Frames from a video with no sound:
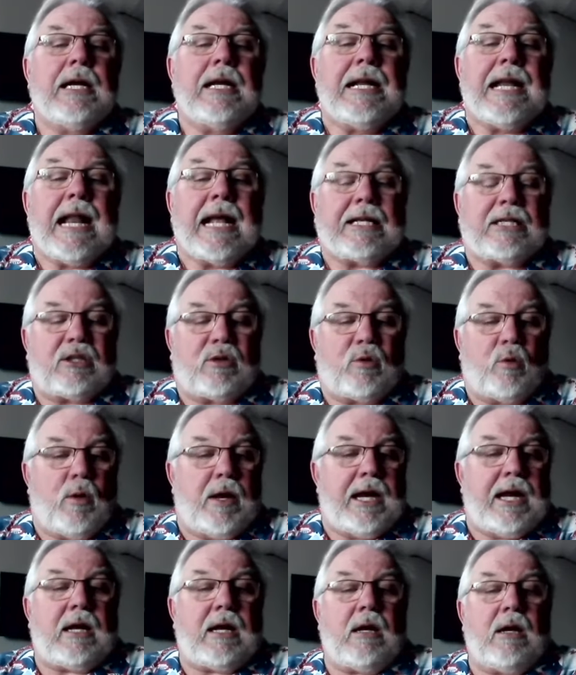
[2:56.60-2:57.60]
next
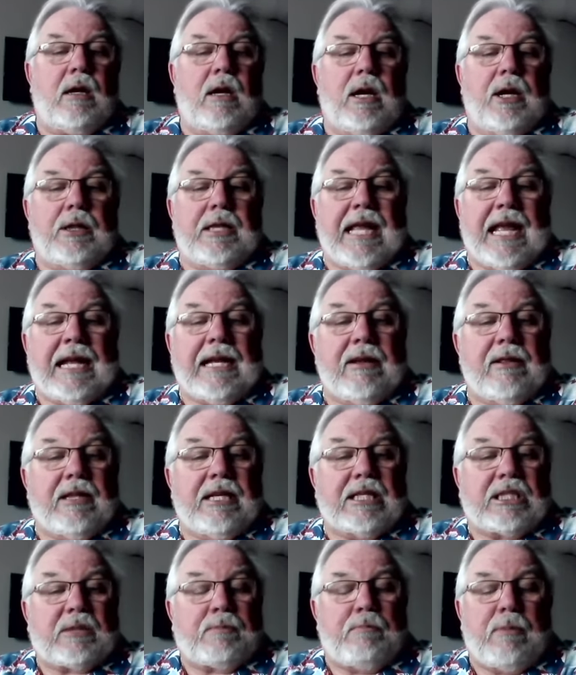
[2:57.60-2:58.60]
week, the end of
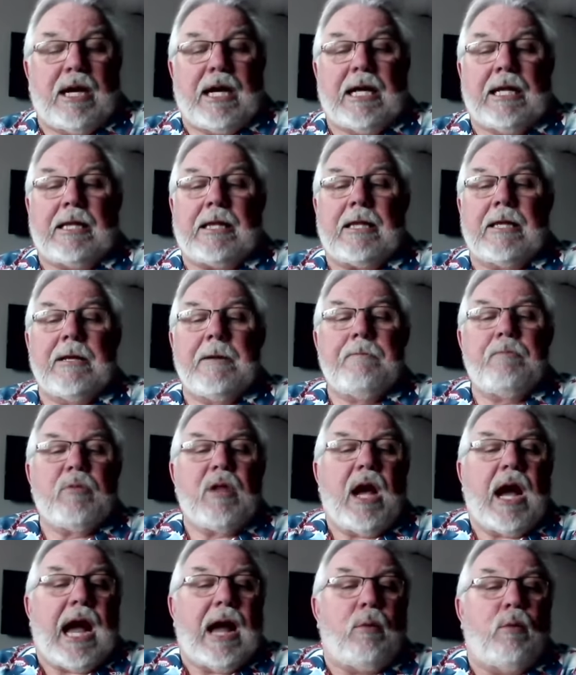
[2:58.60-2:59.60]
this month,
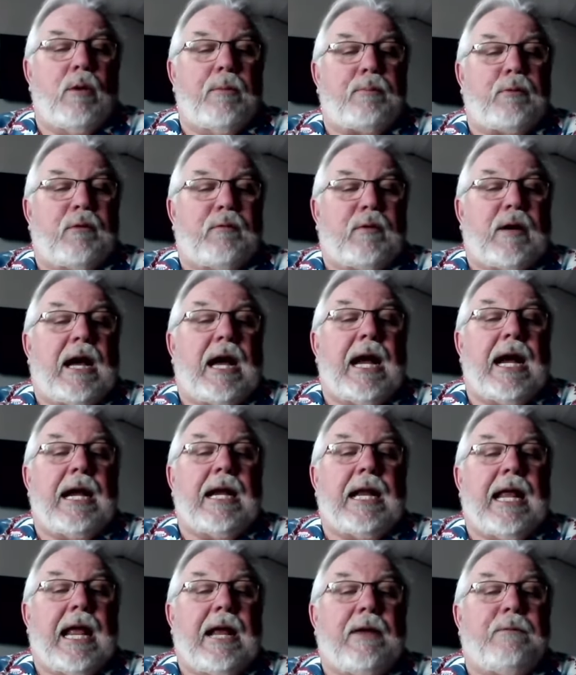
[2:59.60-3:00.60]
I will
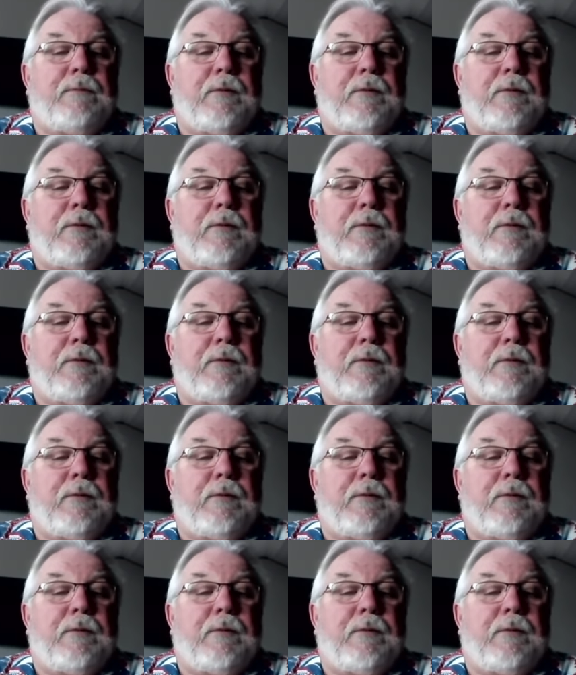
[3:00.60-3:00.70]
provide a